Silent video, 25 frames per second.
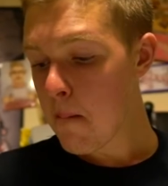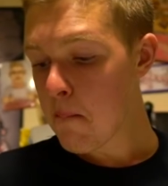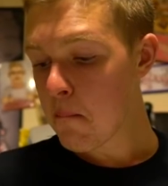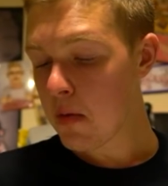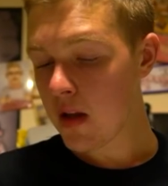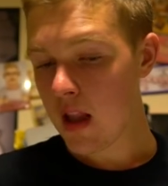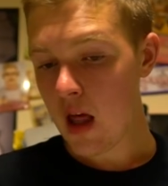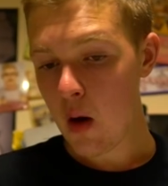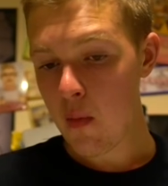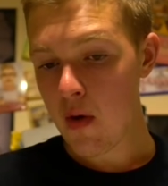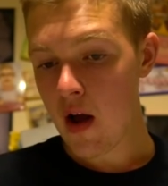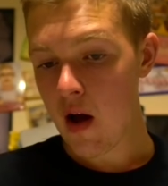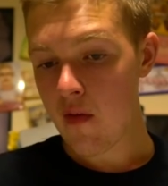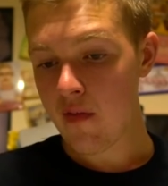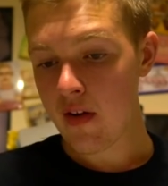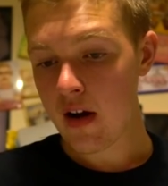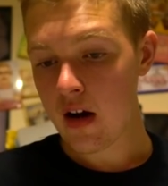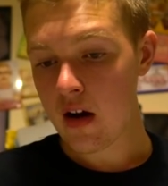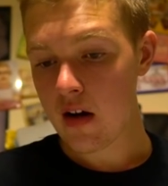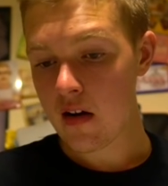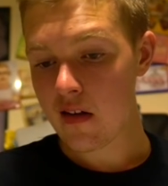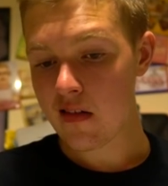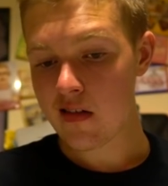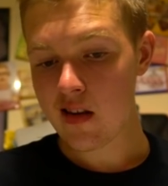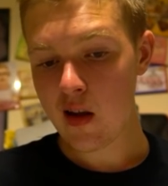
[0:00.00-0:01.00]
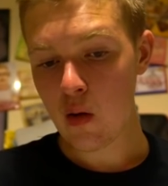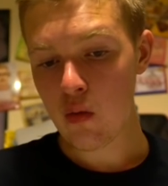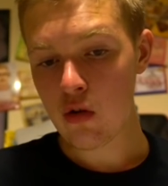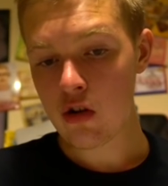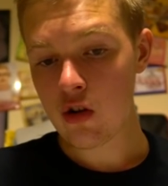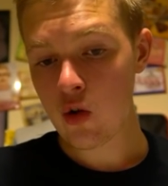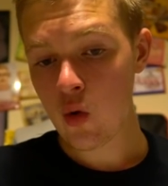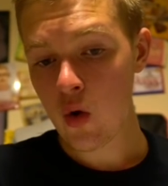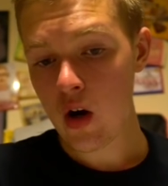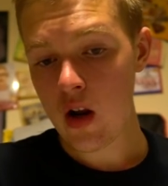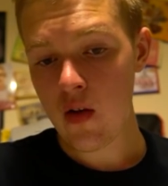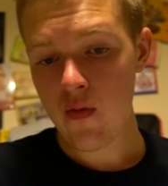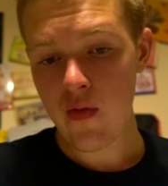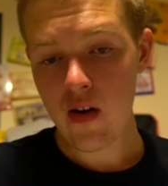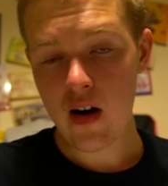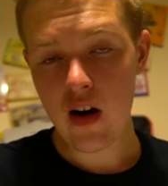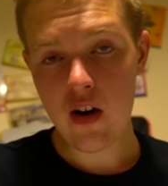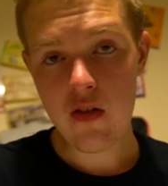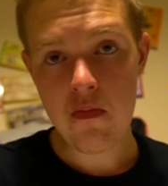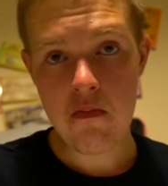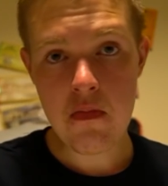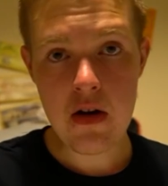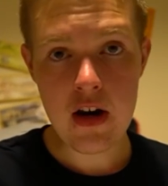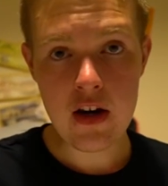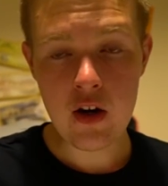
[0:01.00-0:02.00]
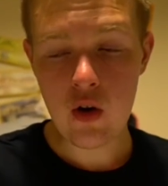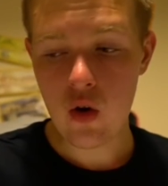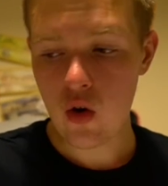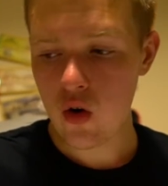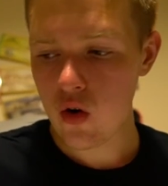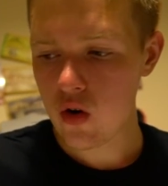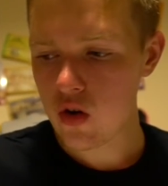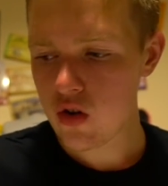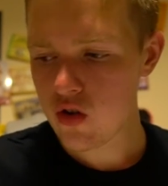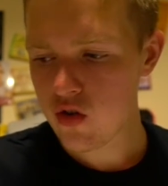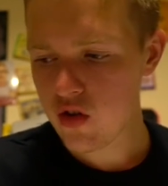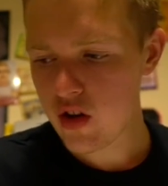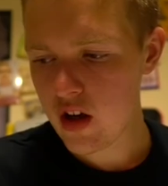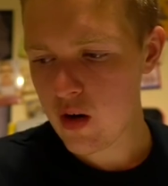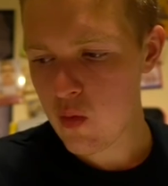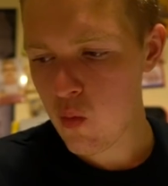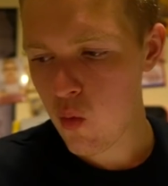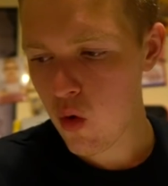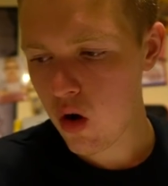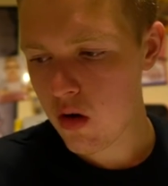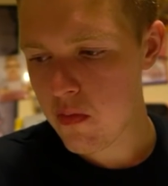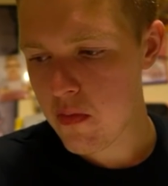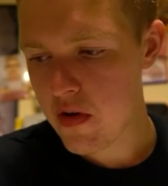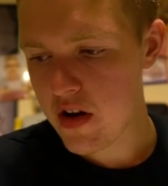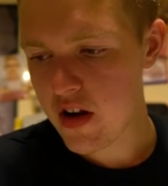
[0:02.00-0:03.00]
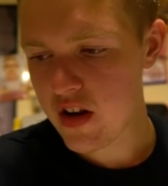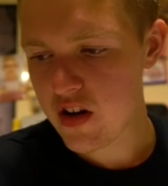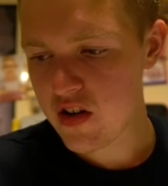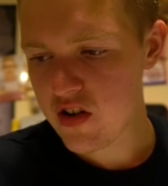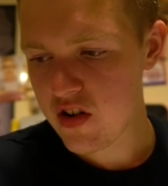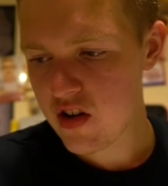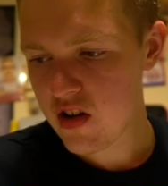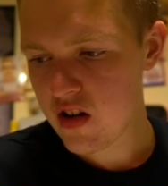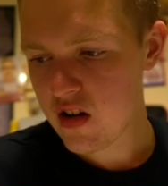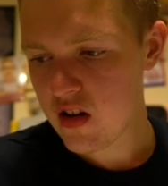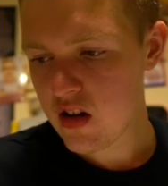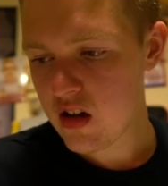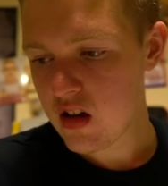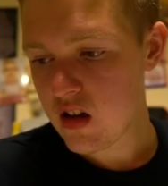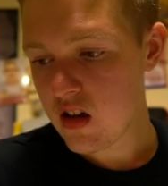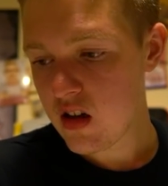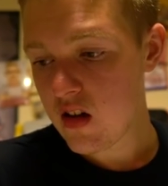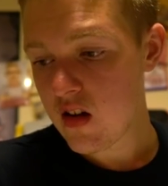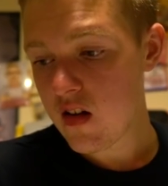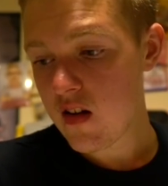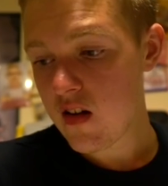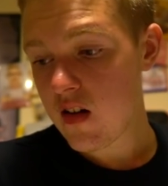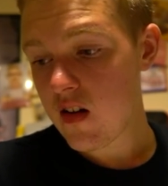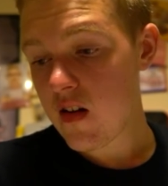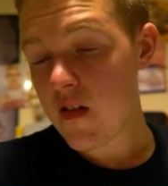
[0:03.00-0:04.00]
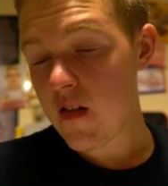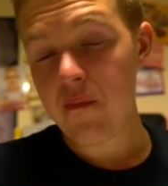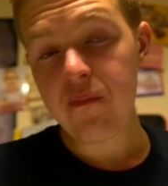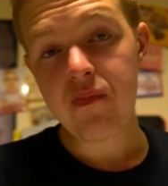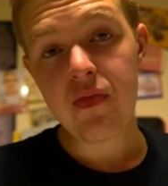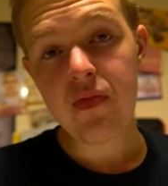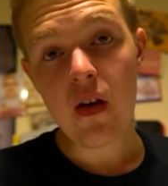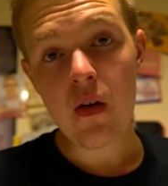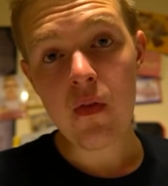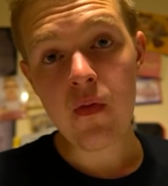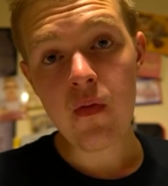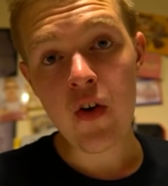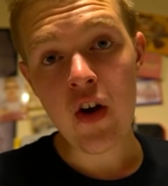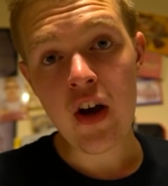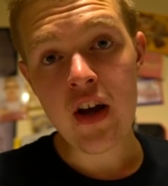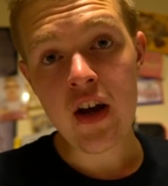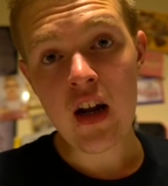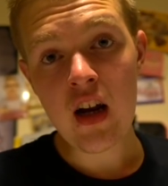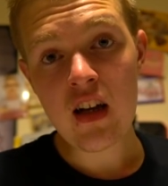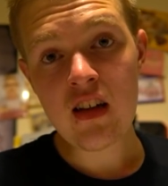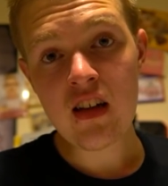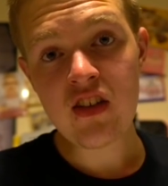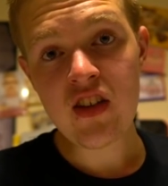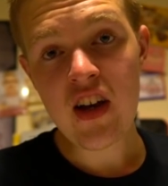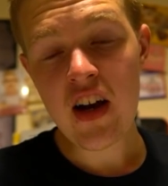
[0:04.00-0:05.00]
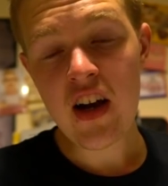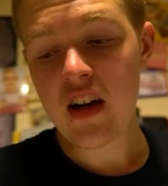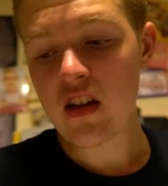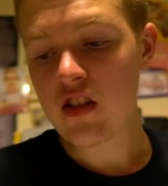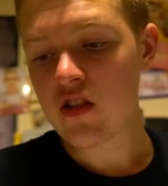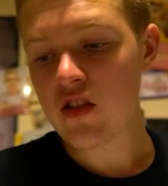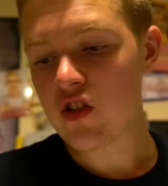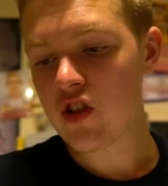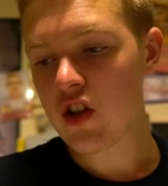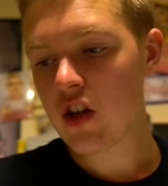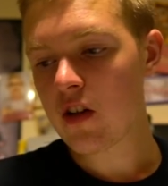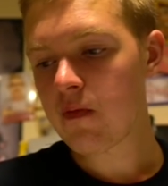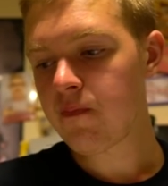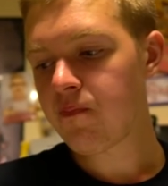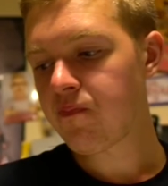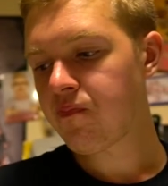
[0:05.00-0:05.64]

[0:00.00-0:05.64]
But there we have it guys, that was 25 mini donuts in 1 minute 39 seconds.